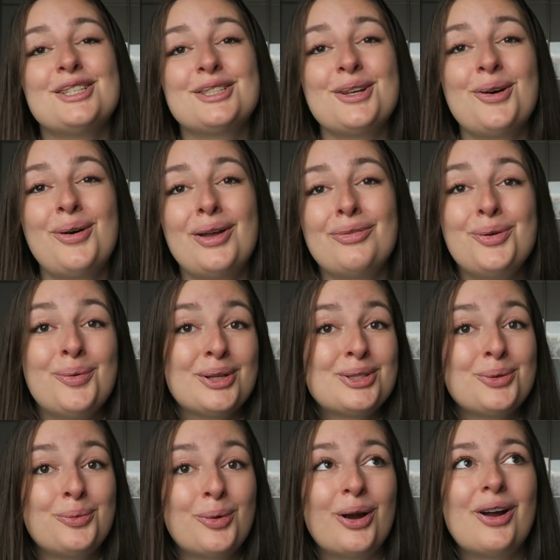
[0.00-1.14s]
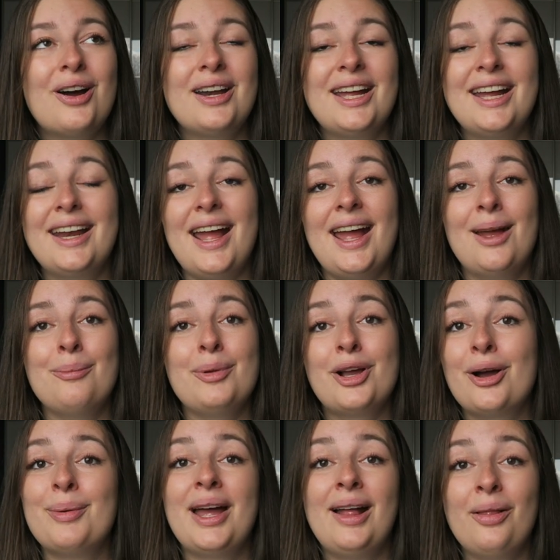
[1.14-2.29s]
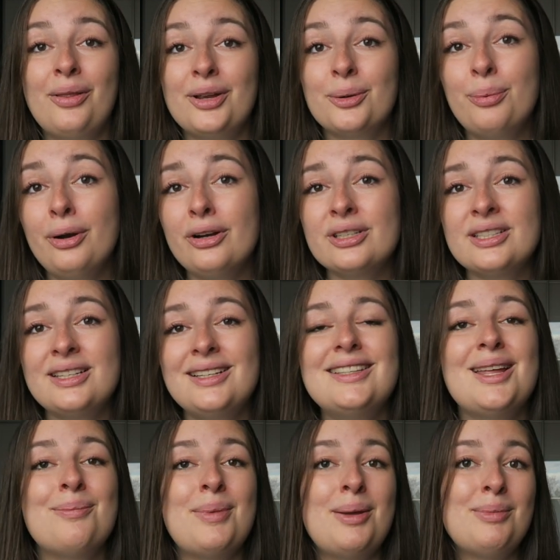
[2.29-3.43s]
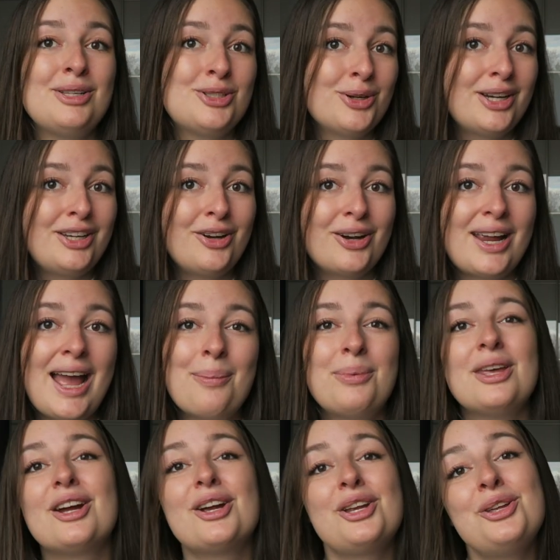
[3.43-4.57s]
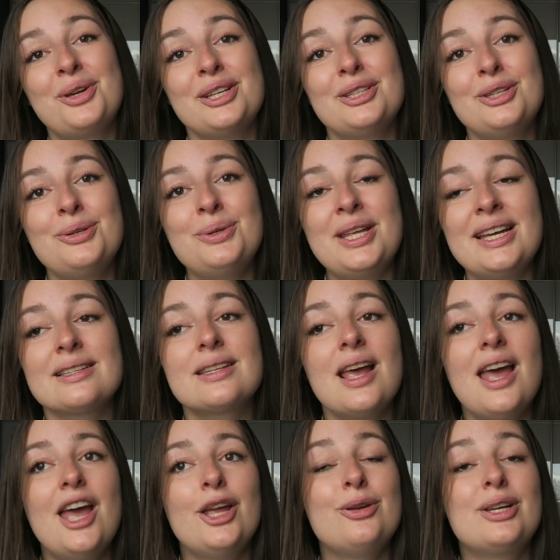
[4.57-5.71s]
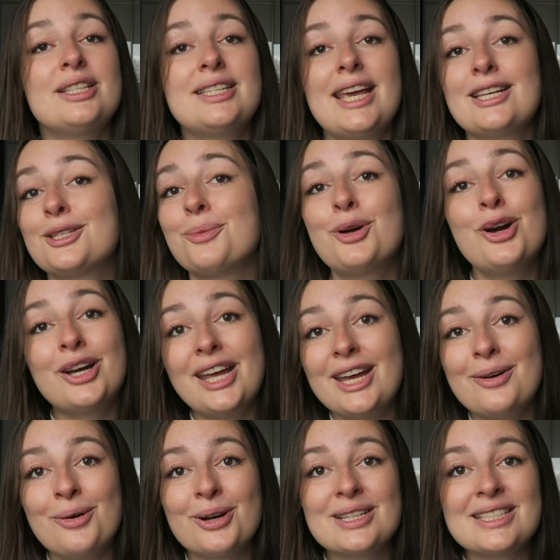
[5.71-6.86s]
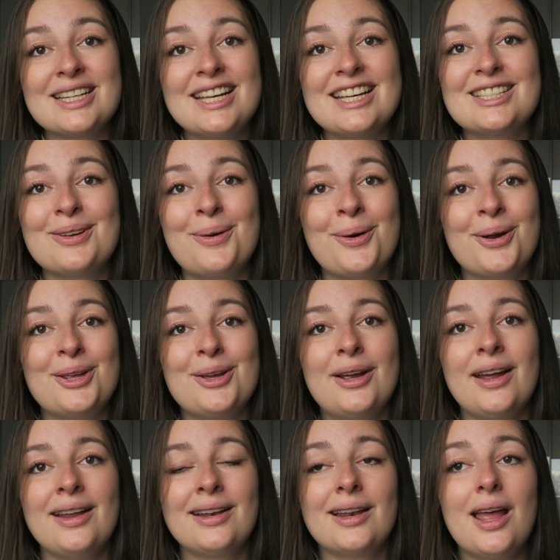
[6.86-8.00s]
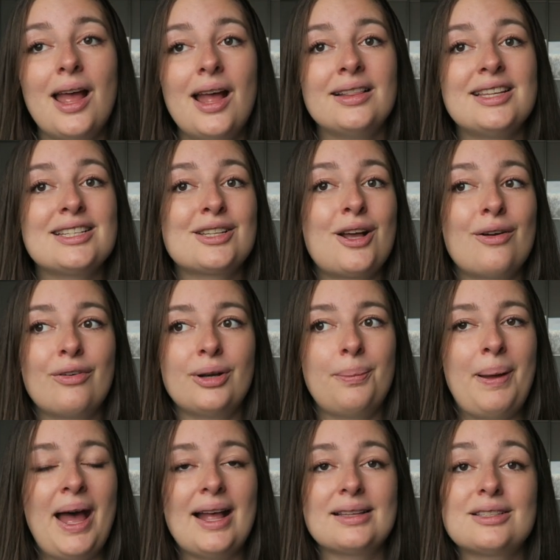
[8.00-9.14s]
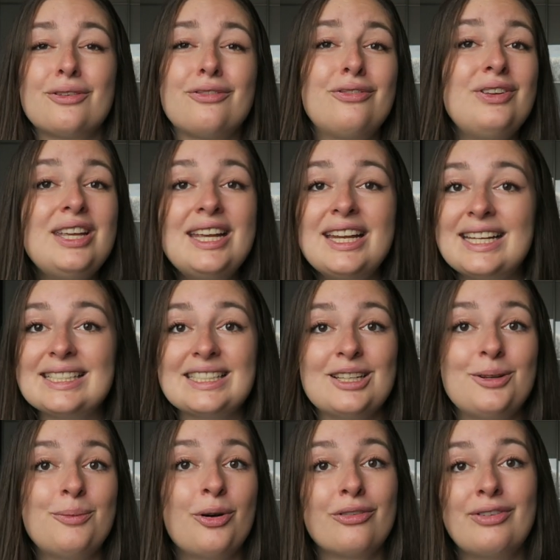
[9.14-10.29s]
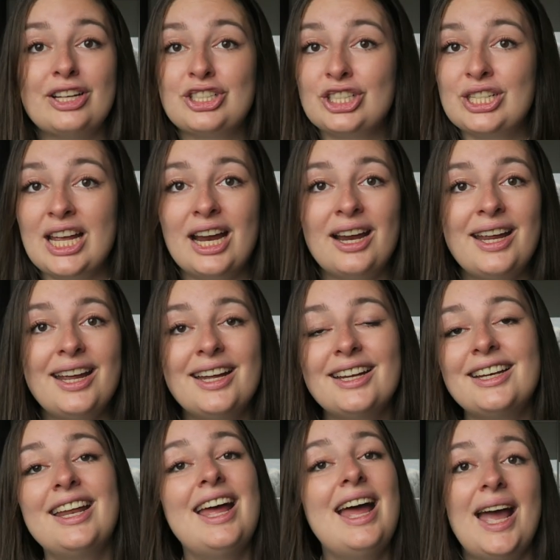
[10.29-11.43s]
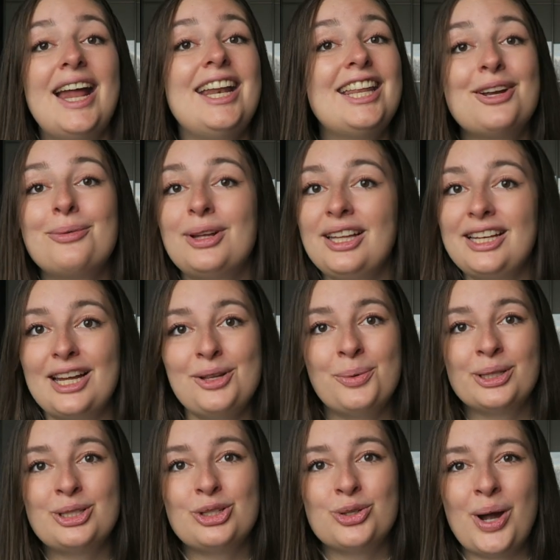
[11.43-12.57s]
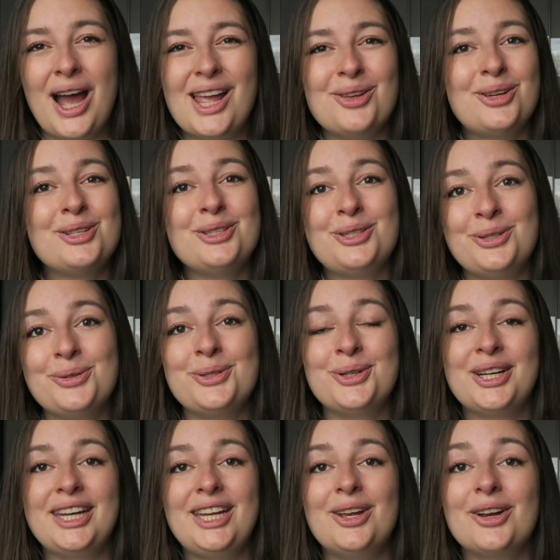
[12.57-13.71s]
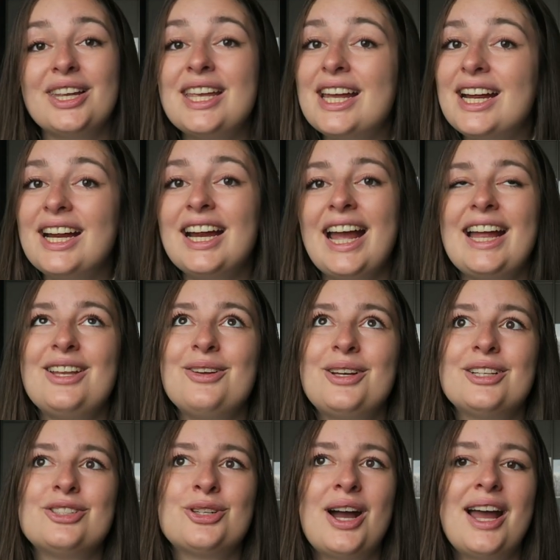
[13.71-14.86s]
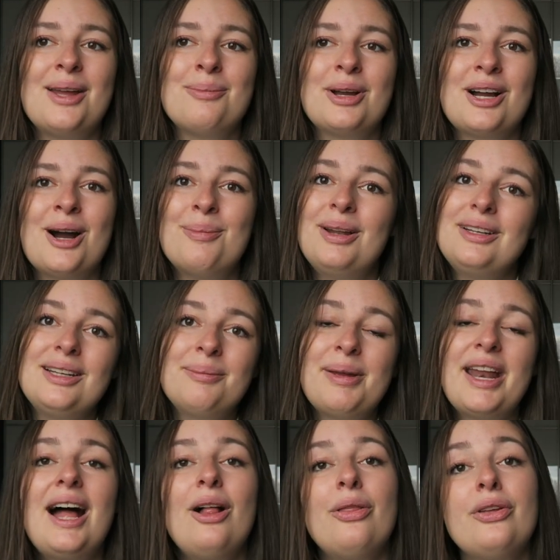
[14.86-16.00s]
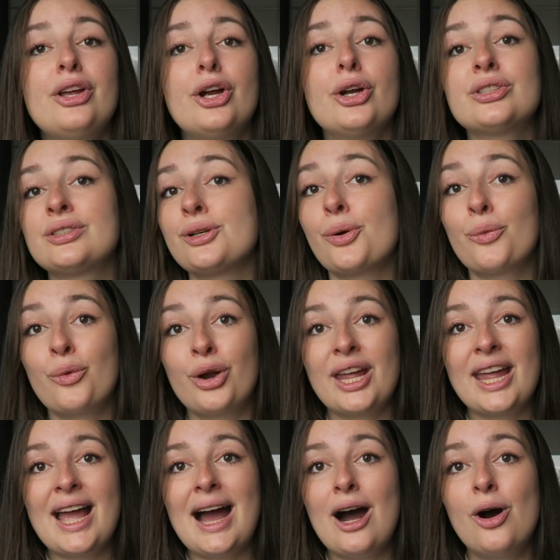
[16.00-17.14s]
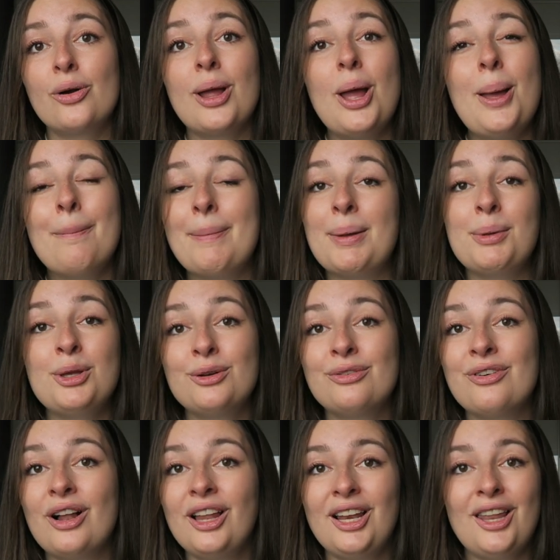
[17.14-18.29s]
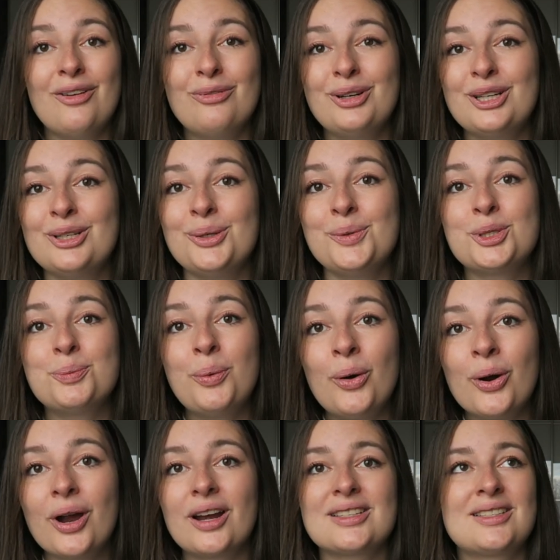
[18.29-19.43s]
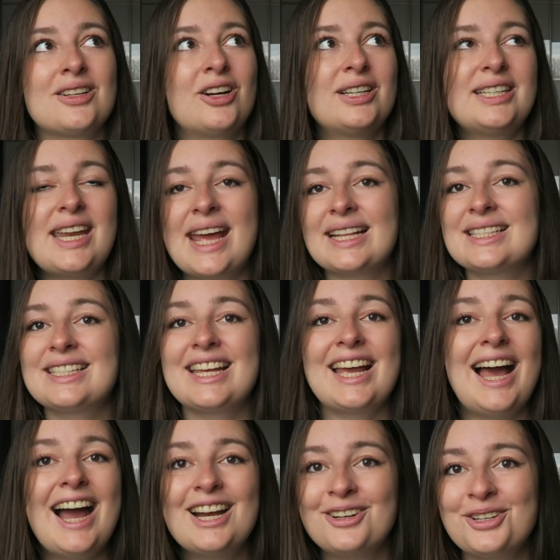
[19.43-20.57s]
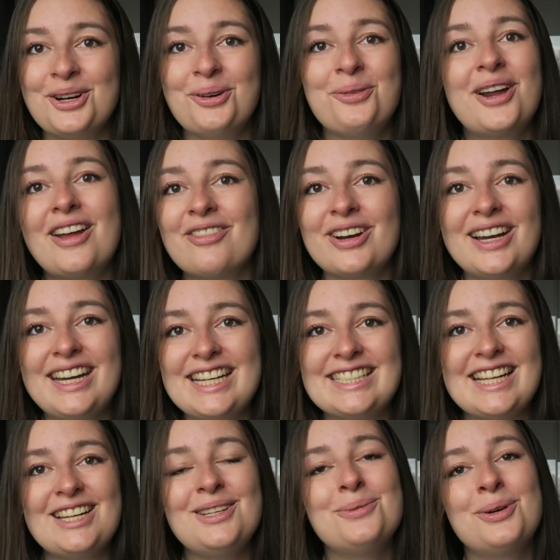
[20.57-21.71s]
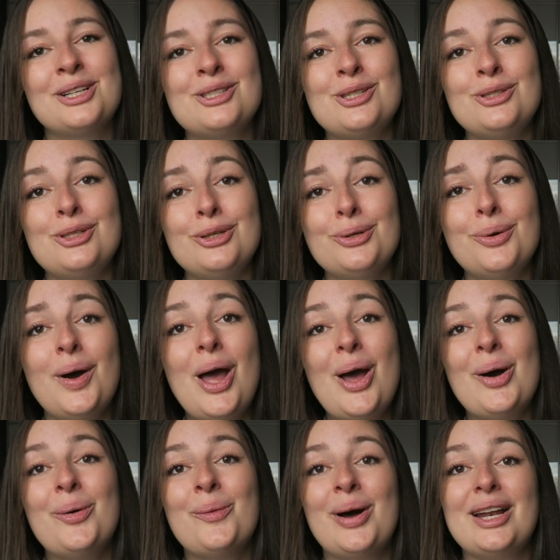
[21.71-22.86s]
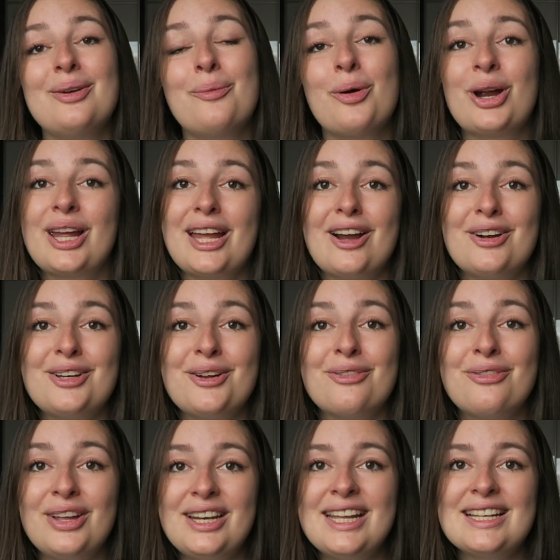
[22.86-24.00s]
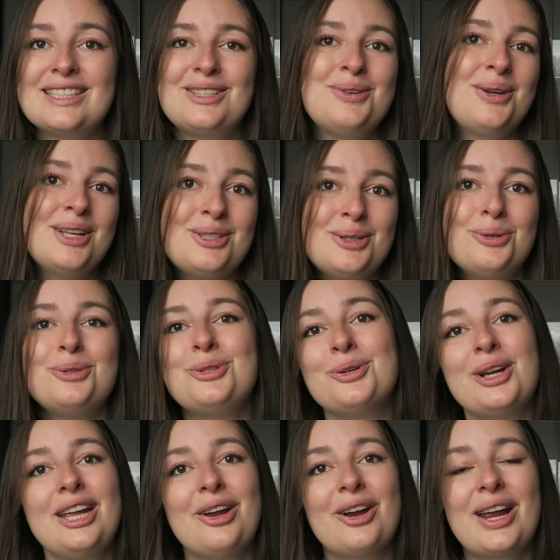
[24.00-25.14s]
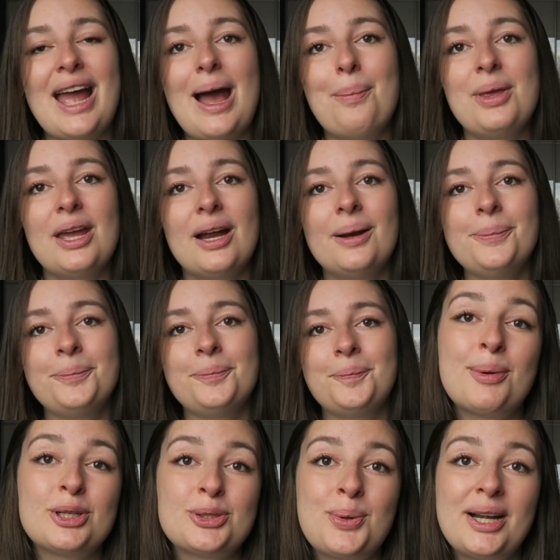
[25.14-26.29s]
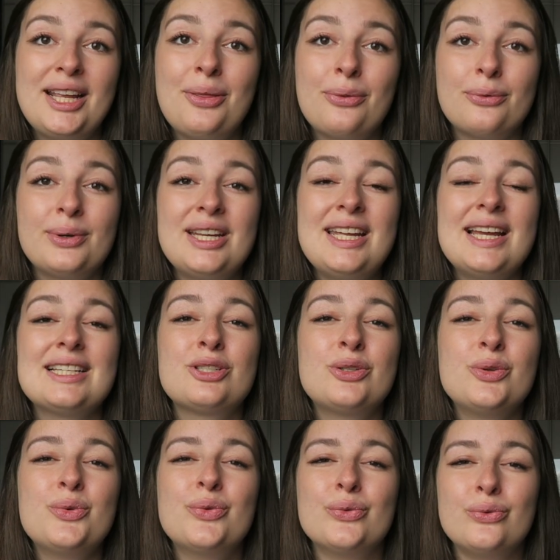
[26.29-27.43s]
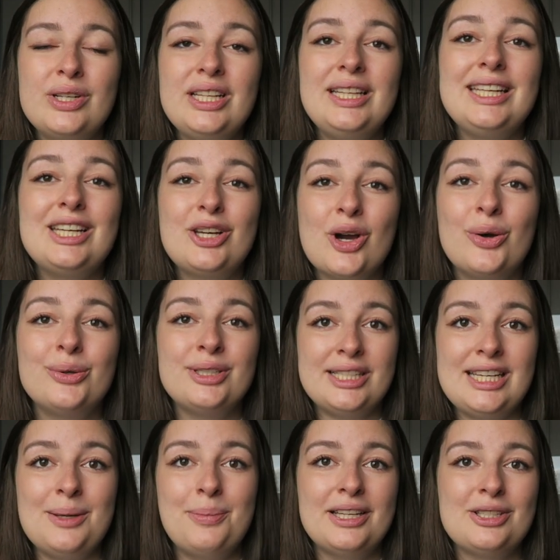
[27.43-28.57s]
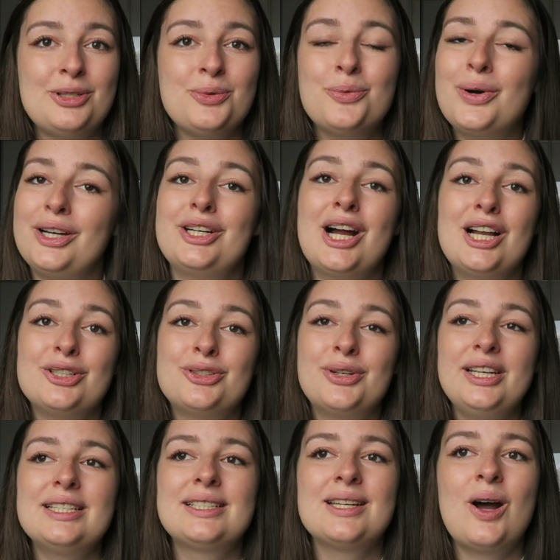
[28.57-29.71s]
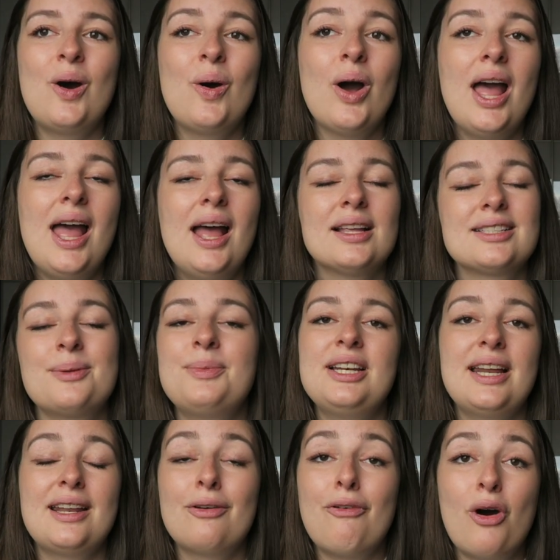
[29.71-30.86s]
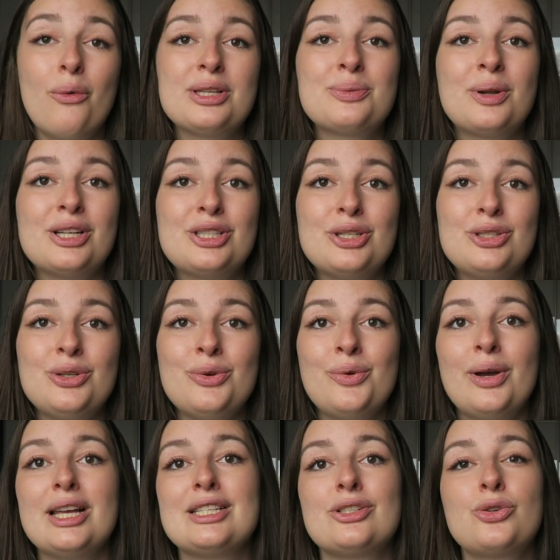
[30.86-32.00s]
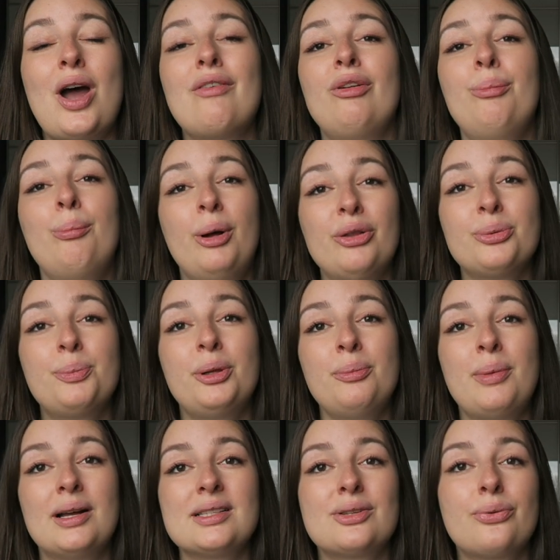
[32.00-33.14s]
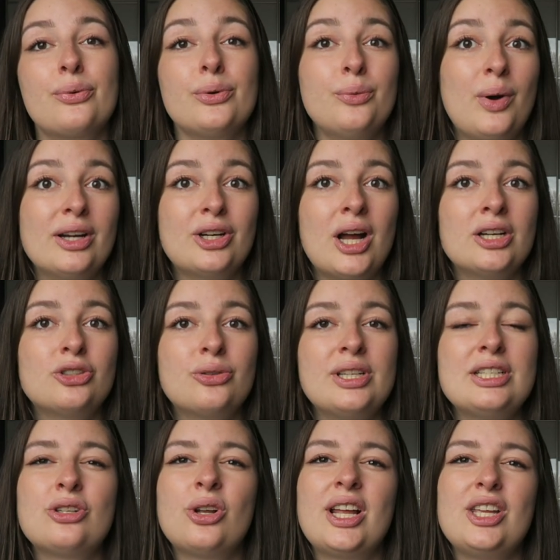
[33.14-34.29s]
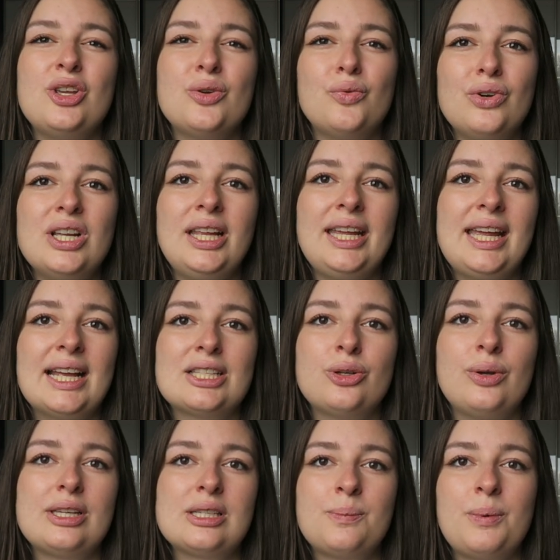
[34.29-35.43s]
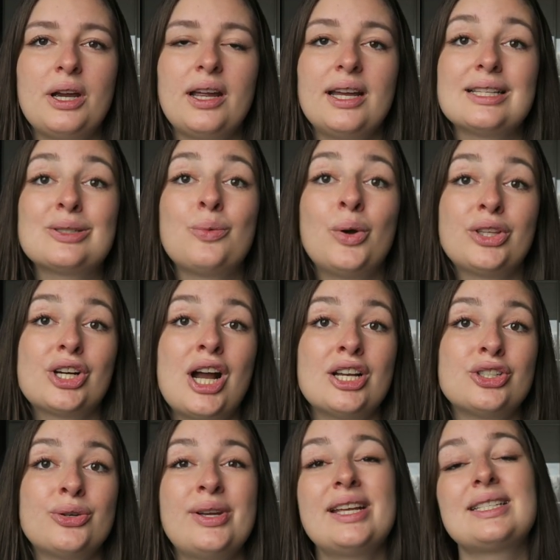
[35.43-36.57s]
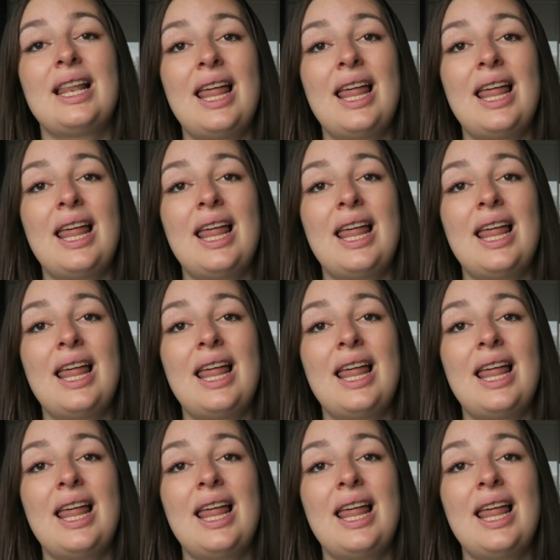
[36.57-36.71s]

So if you want to work on it and become a healthier person, then maybe during your gap year you can do this. You can take some cooking courses or you can discover the paths of veganism or vegetarian. Anything really that you want to try you can do during your year and you can try and become a little bit healthier, start working out. Maybe you'll fall in love with a new sport, start dancing, I don't know, whatever it is that you want to do when working on your fitness you can do during your gap year. Number 23 is to really go deep into one country. So something that I've always wanted to do is travel multiple months through one country so that you really get to experience what the country is